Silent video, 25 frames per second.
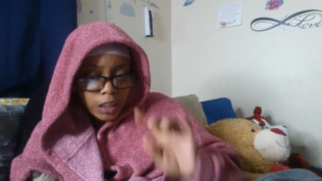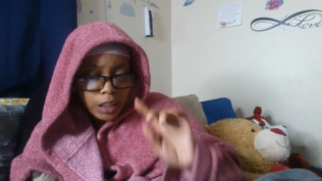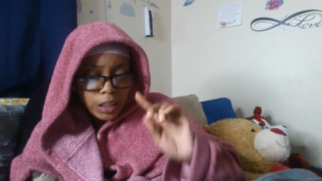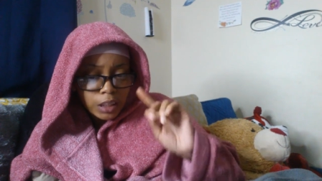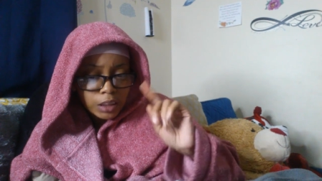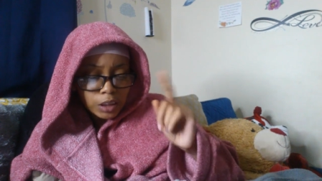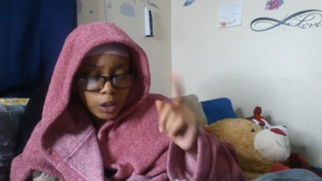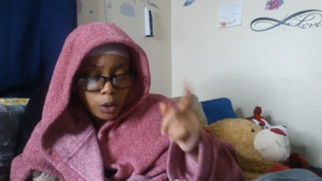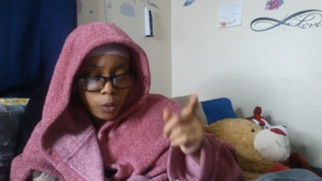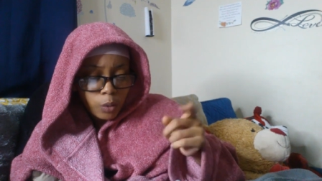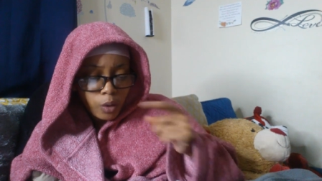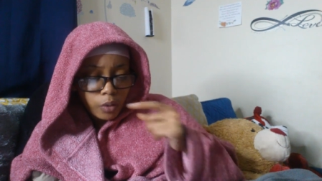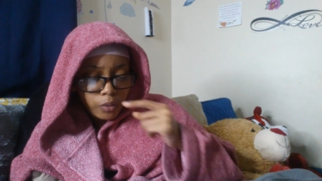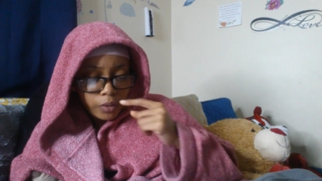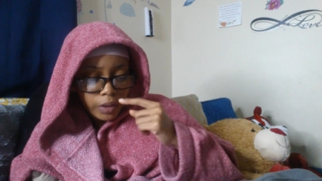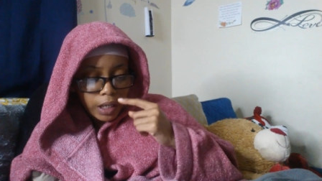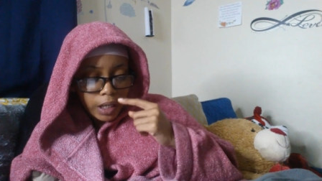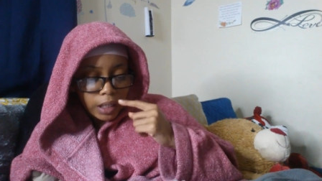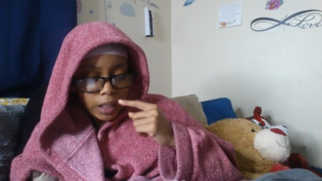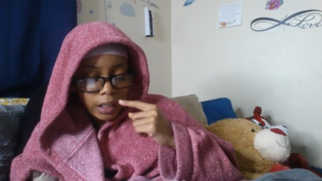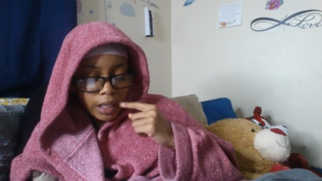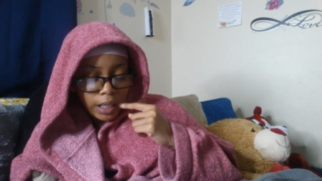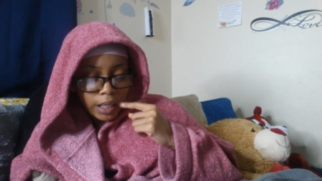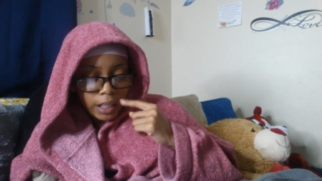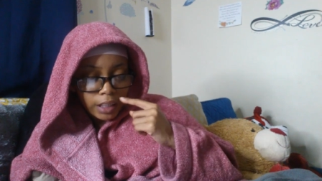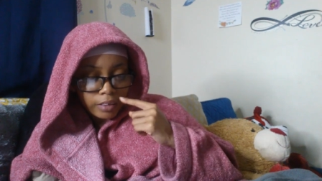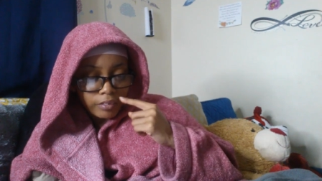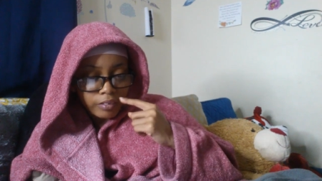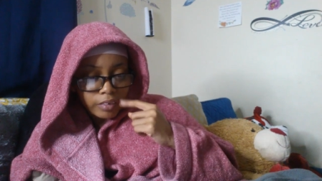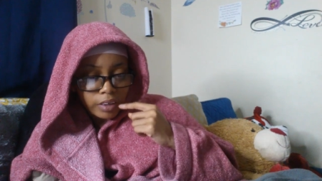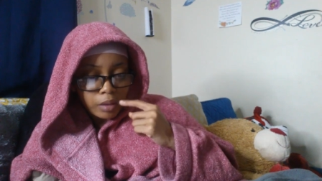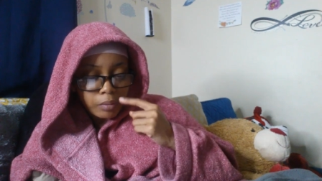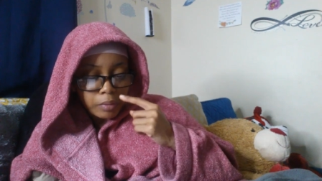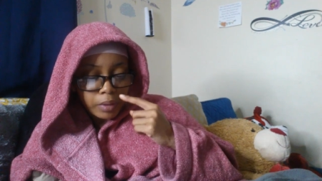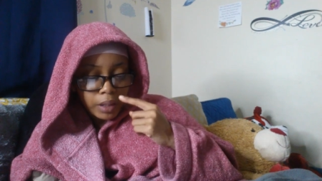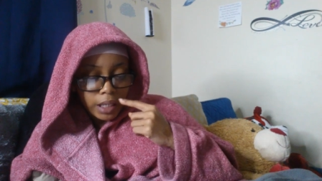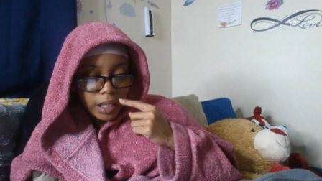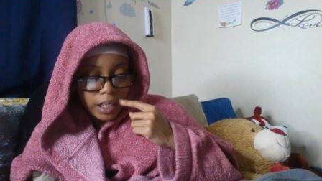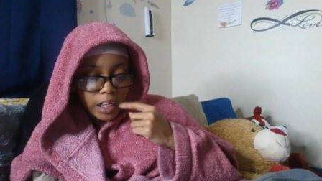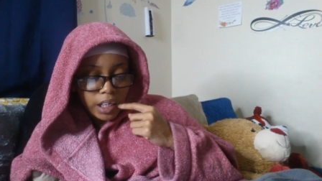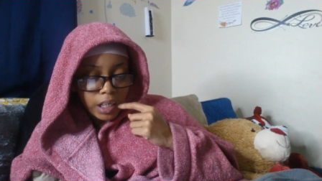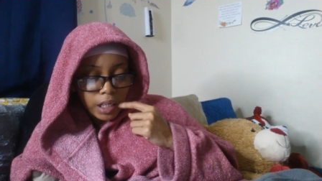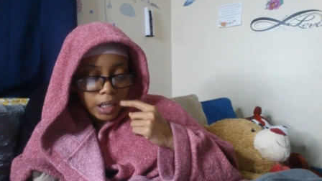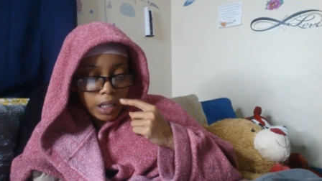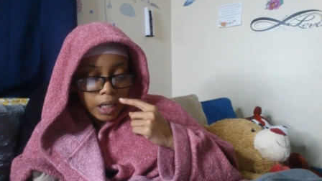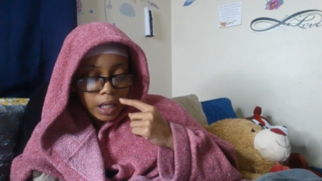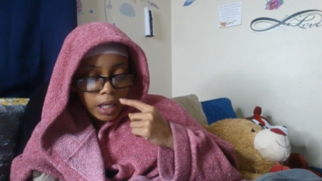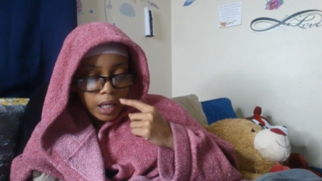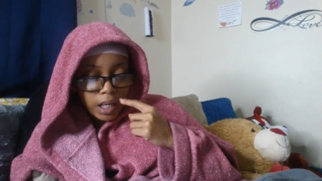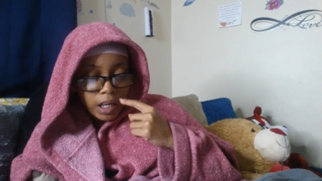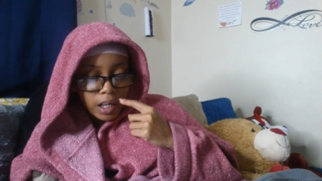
there's a quote that I like at the very beginning,